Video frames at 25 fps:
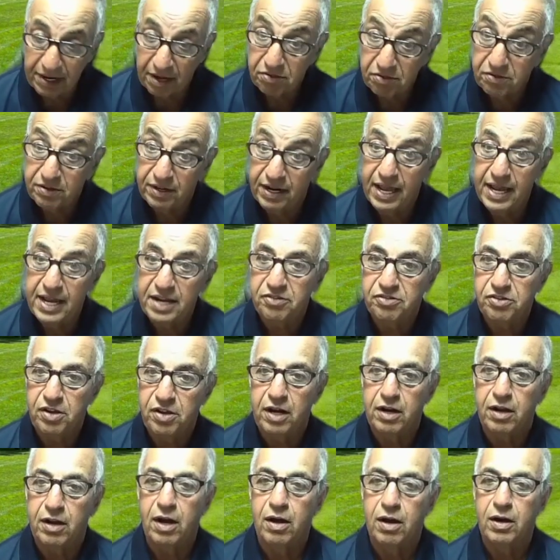yesterday. He
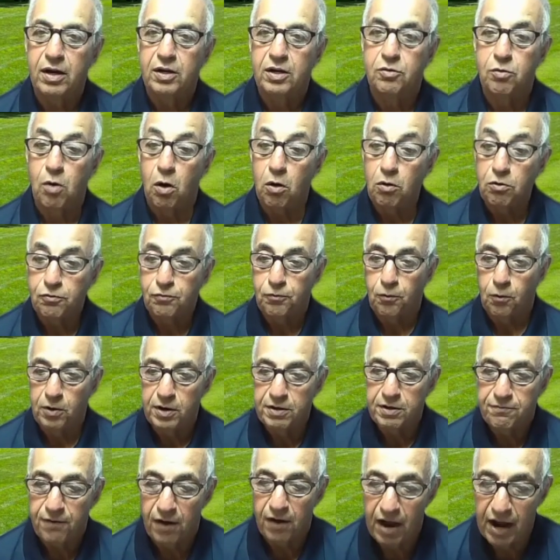shot a gross
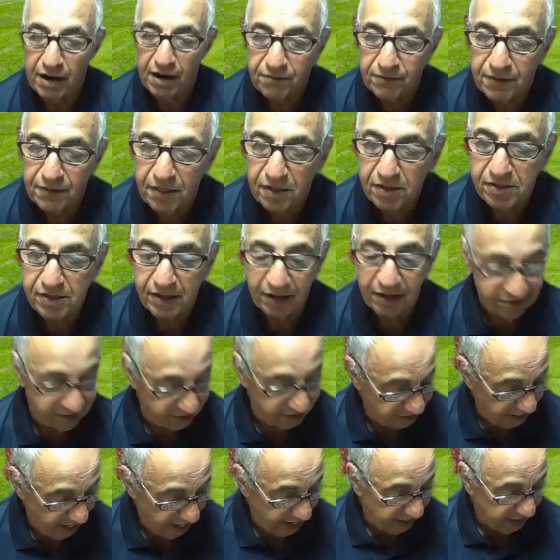45 with a
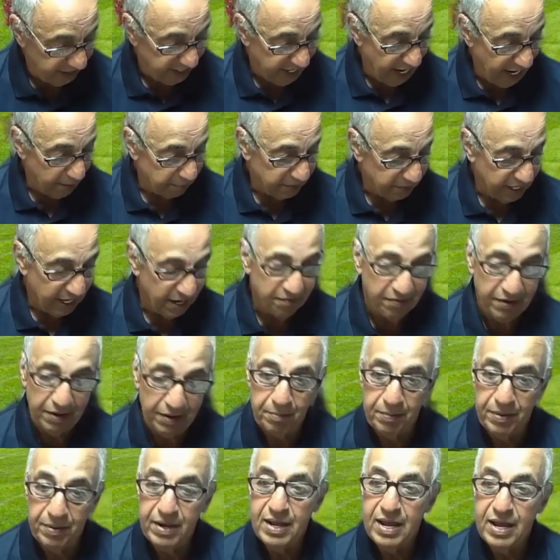16 handicap, gave
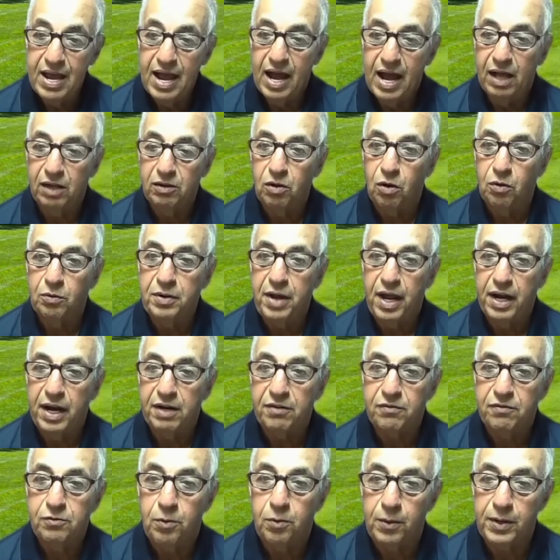him a low net
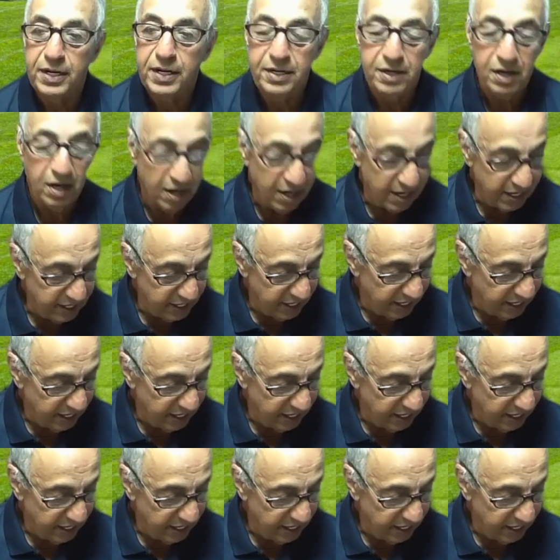of 29